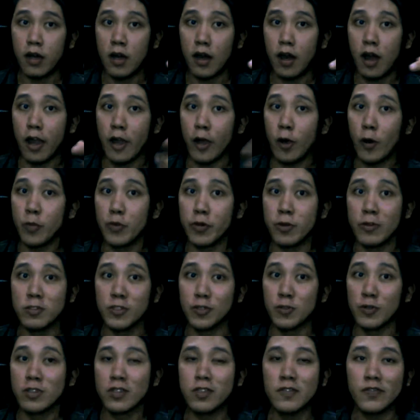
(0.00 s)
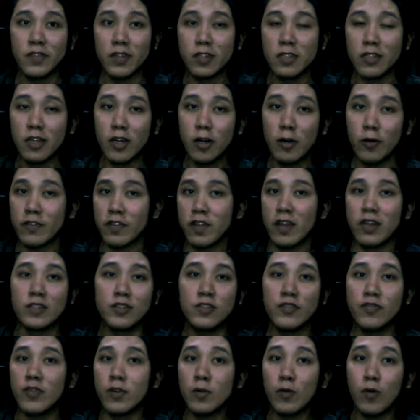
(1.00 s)
I hope you enjoyed the video. Thank
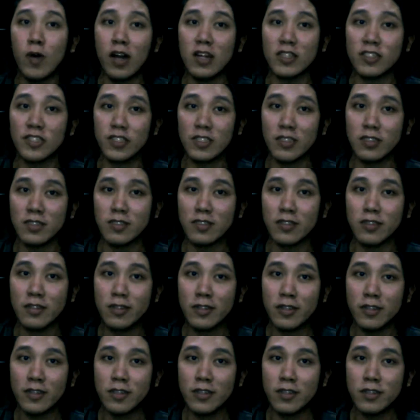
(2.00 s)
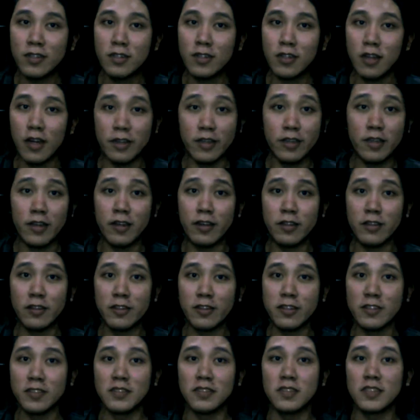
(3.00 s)
you for watching. Again,
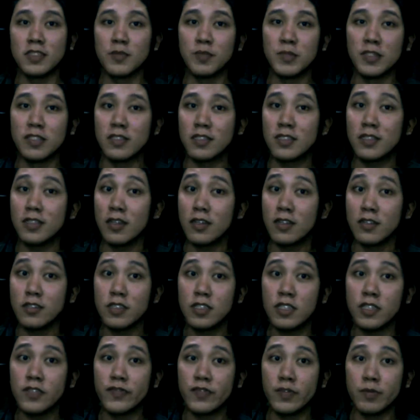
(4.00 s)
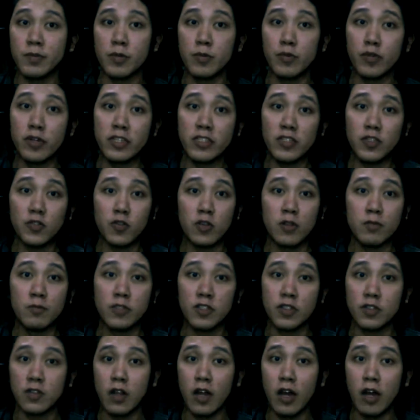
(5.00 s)
this has been Sandy from the
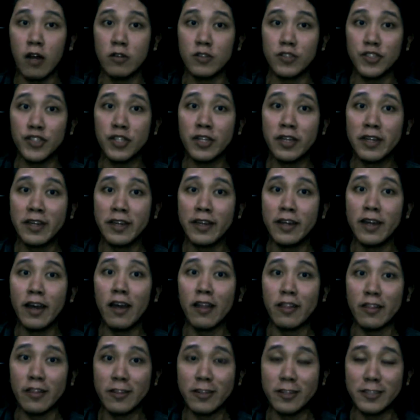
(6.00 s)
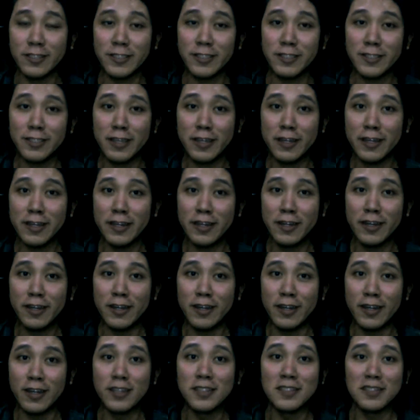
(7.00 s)
Brainstormers Lounge, and this
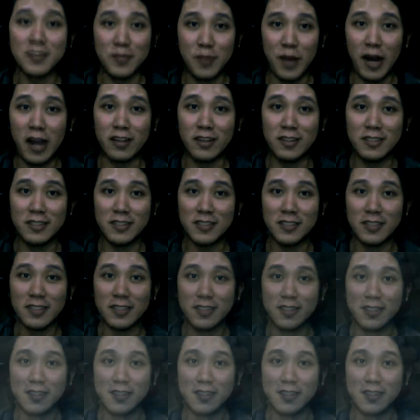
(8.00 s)
is the pilot seat.